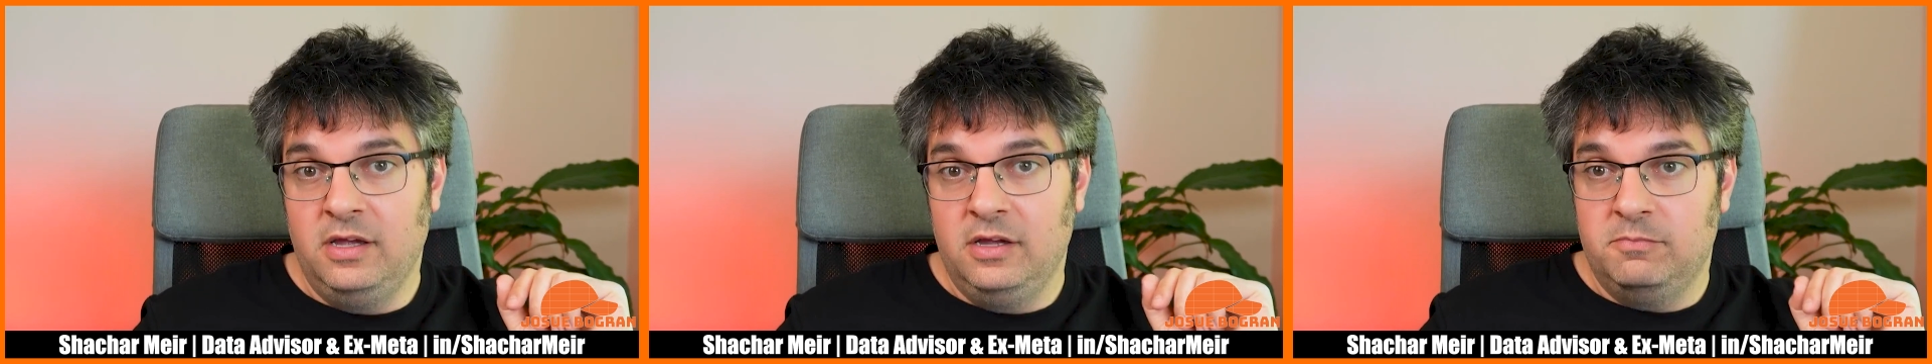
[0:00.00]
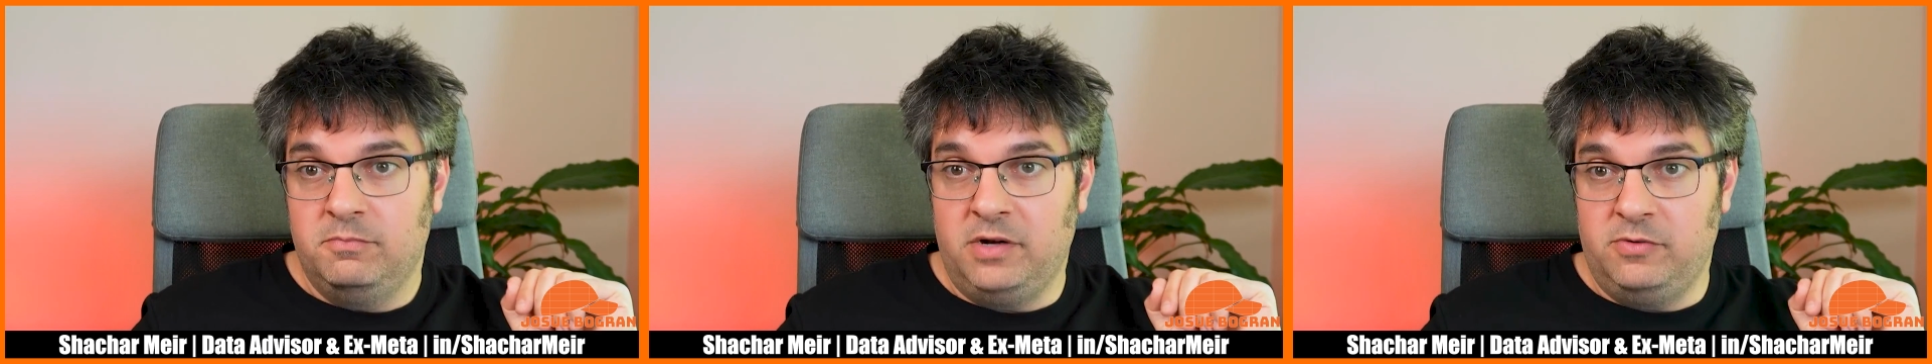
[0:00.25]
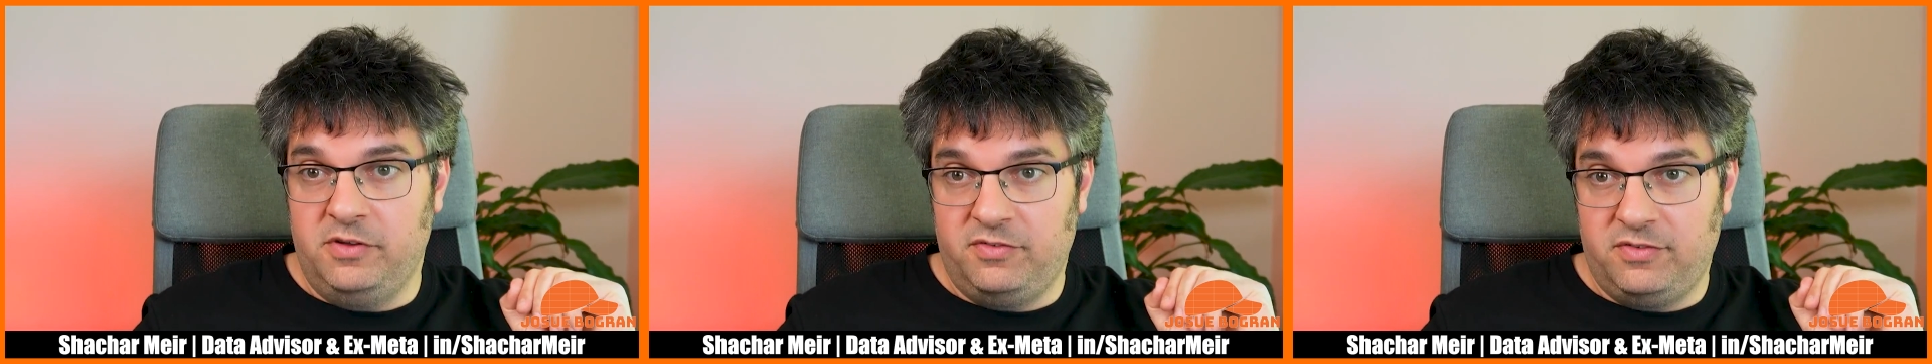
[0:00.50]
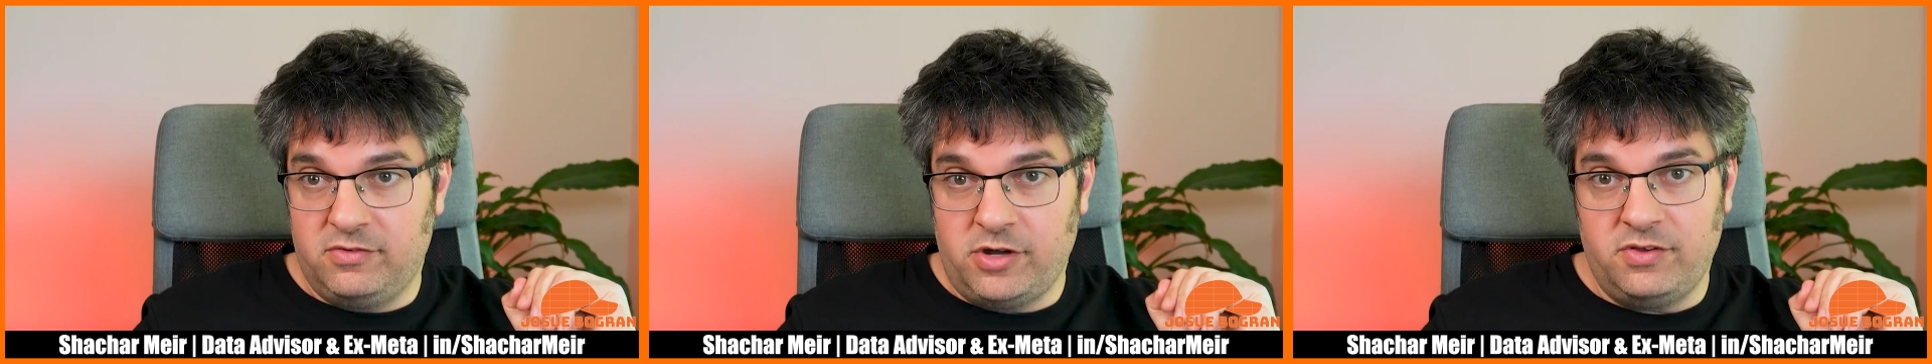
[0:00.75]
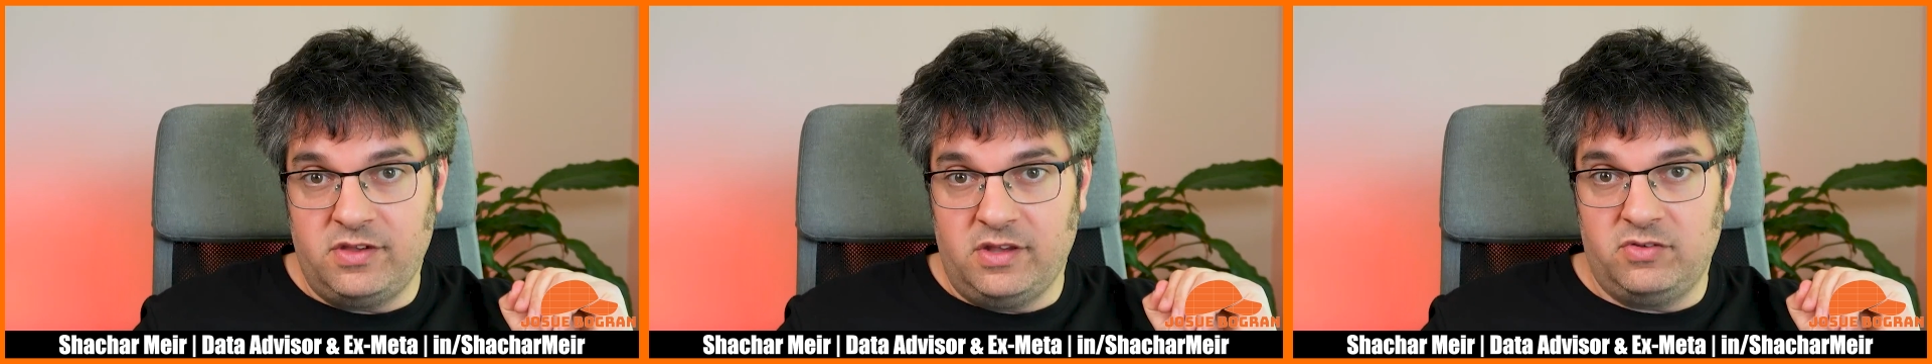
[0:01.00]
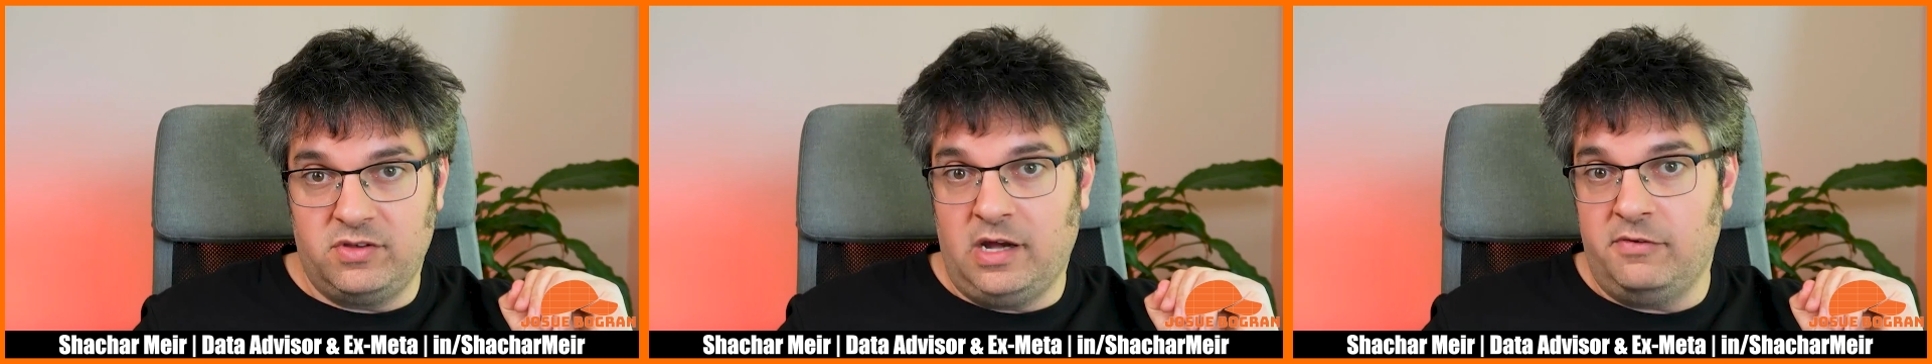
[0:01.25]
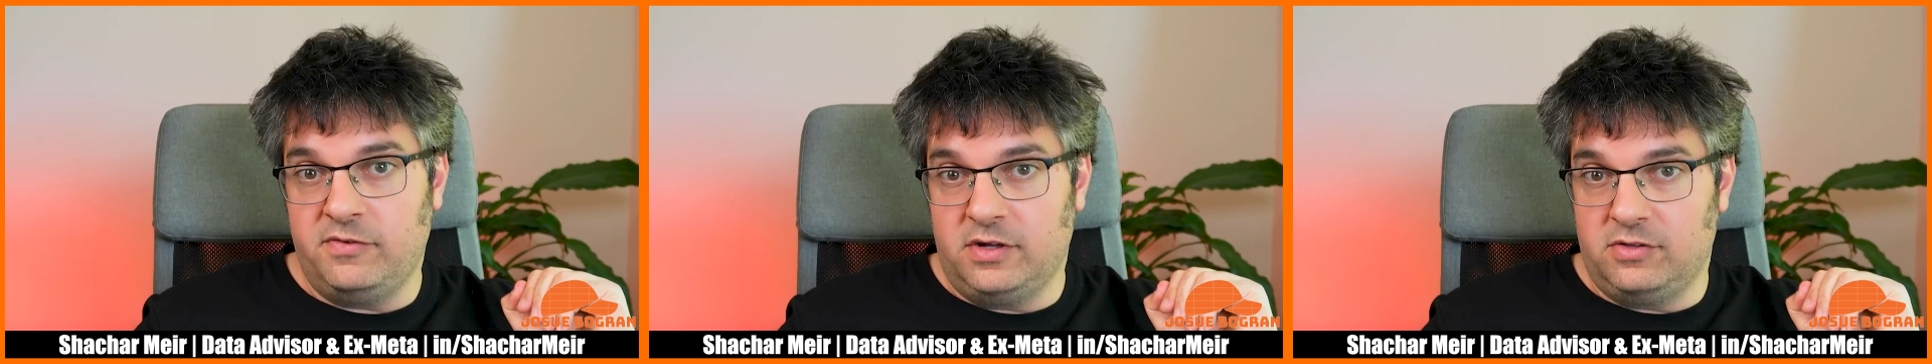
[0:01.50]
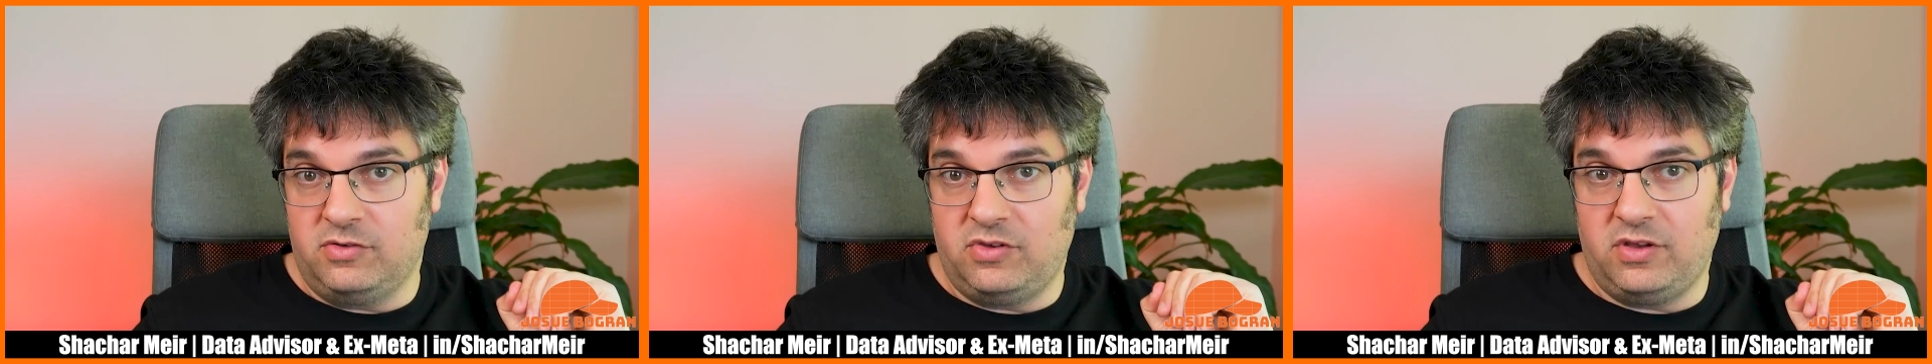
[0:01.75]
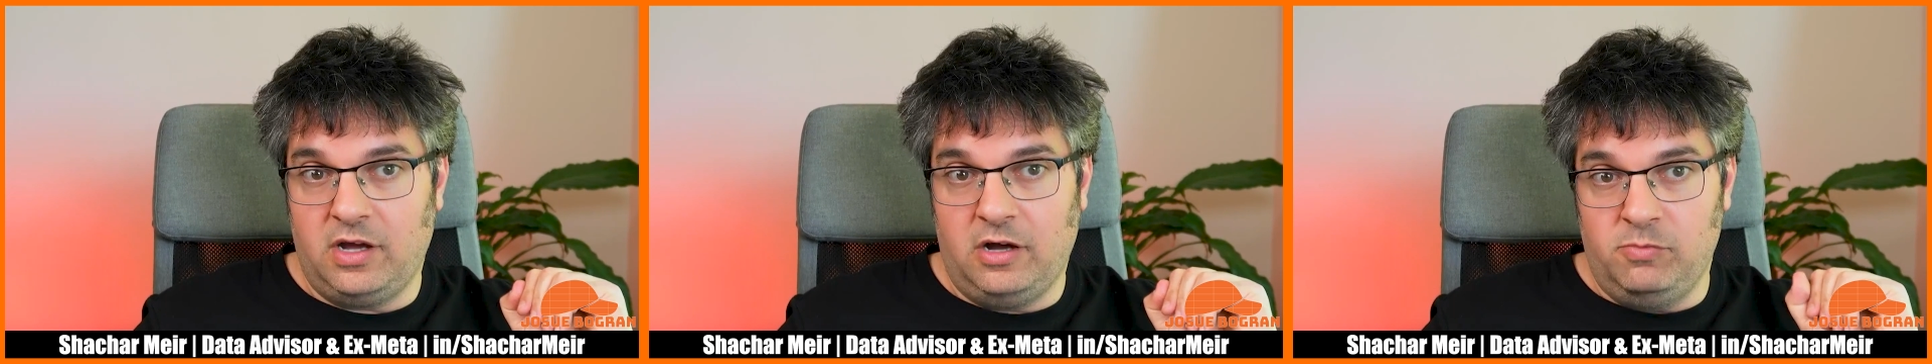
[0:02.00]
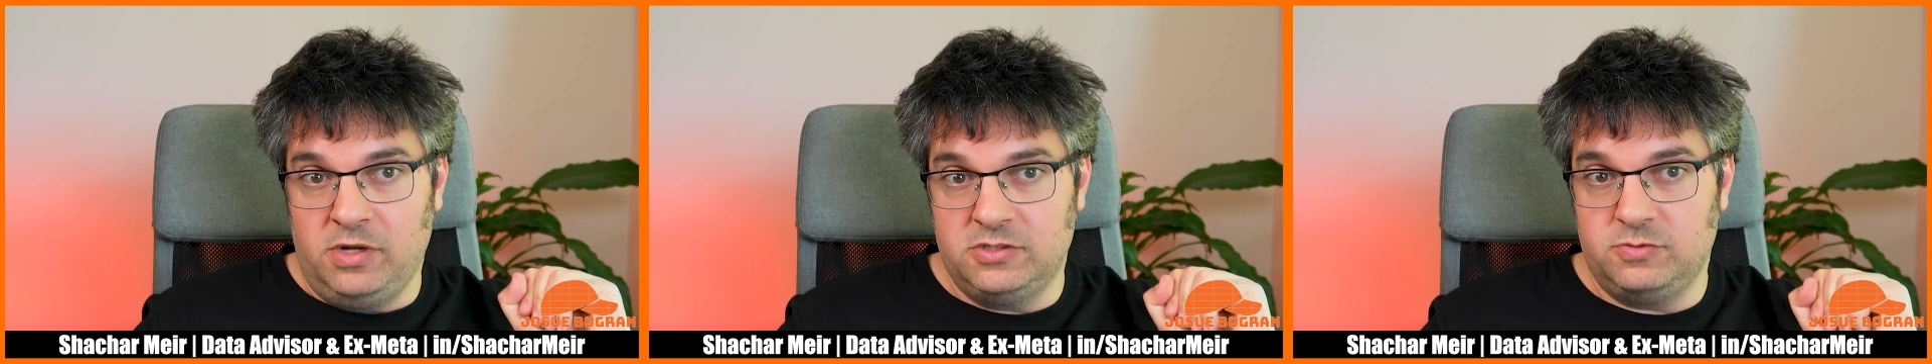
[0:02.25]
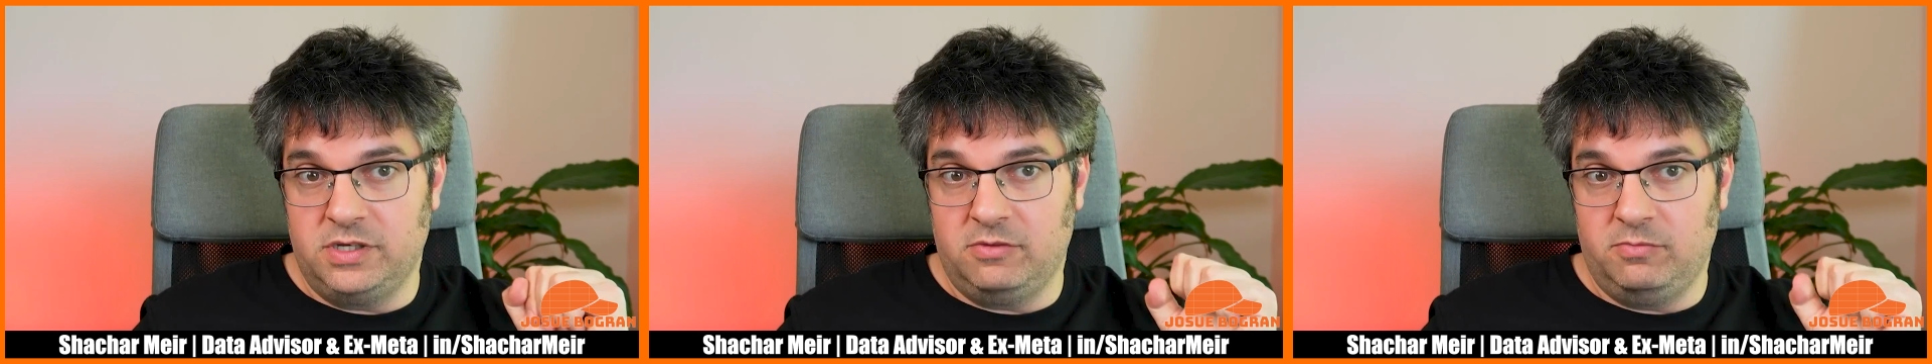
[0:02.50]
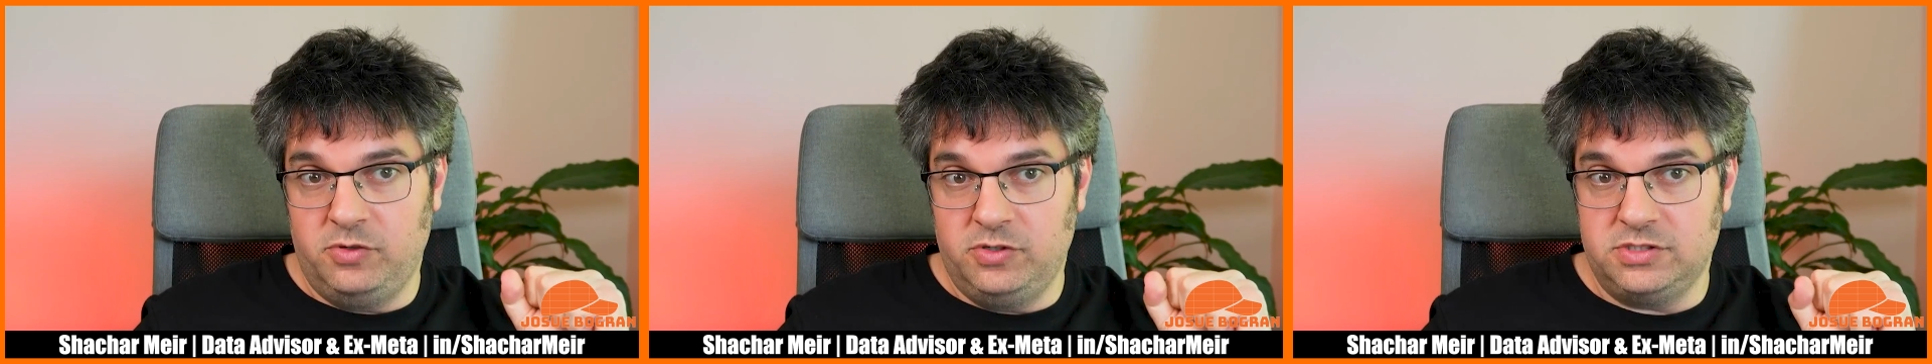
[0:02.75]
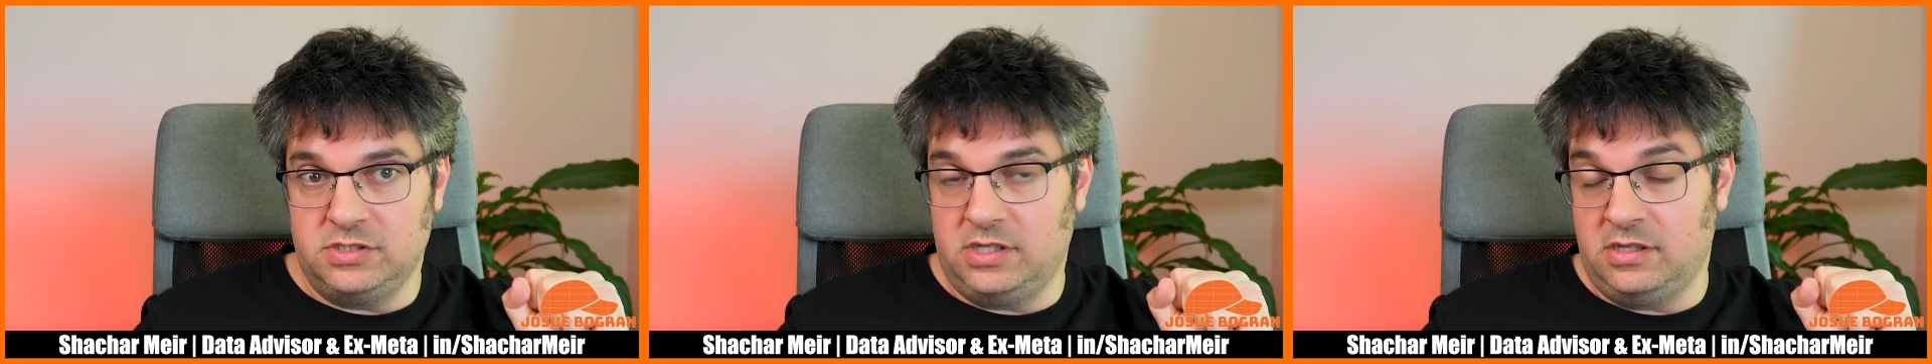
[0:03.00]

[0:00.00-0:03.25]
but we stress test Kafka to see how much we can push it.